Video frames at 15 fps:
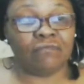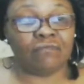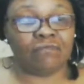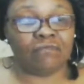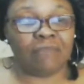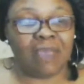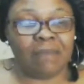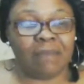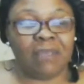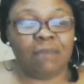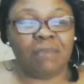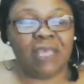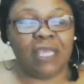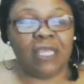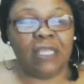maybe
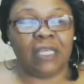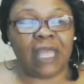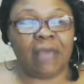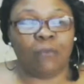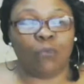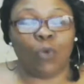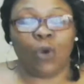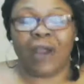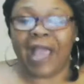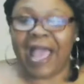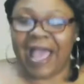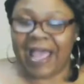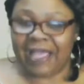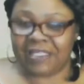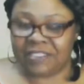being more
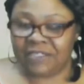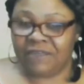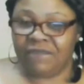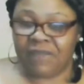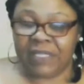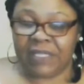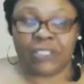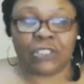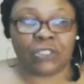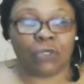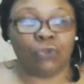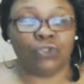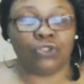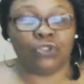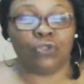actively
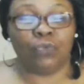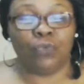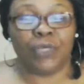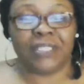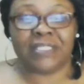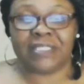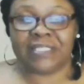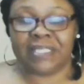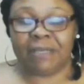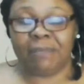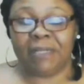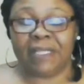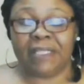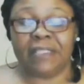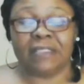social with
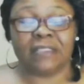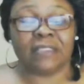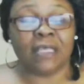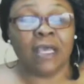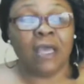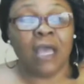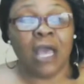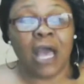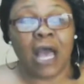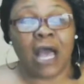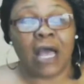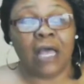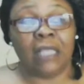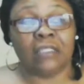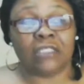siblings,
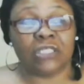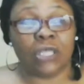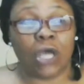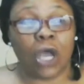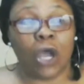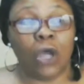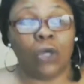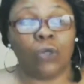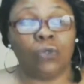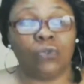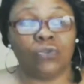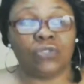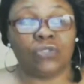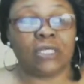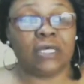aunts,
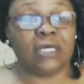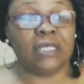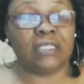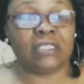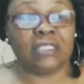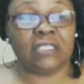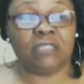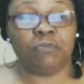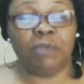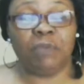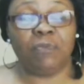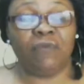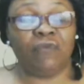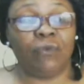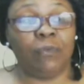uncles, cousins,
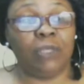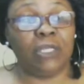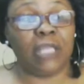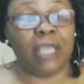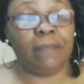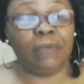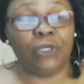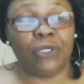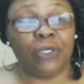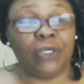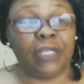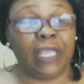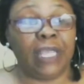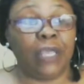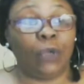people from your
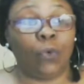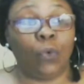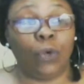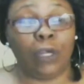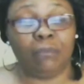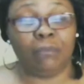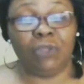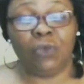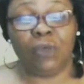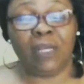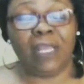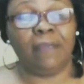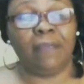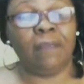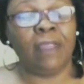neighborhood and or
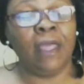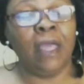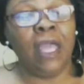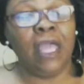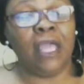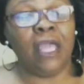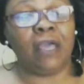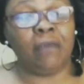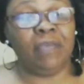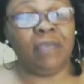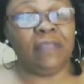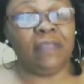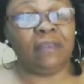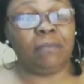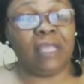community. It could
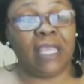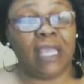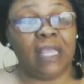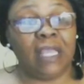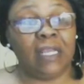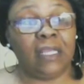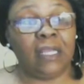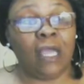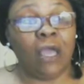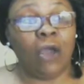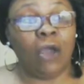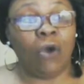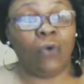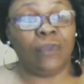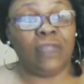be the beginning
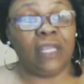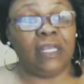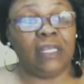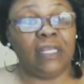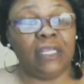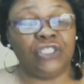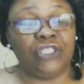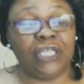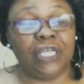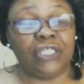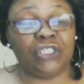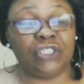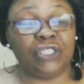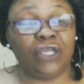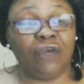or the
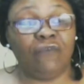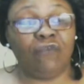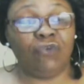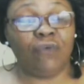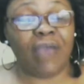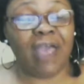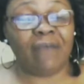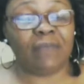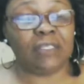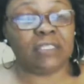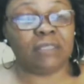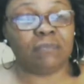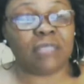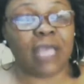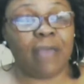initiation of you having
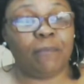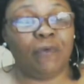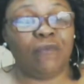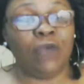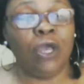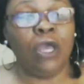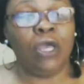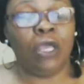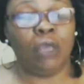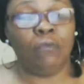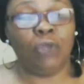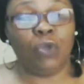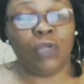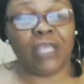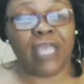some type of
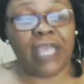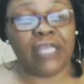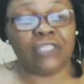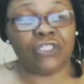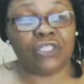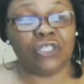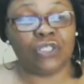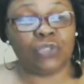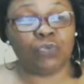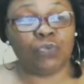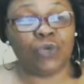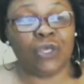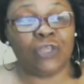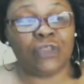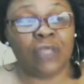communications
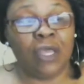with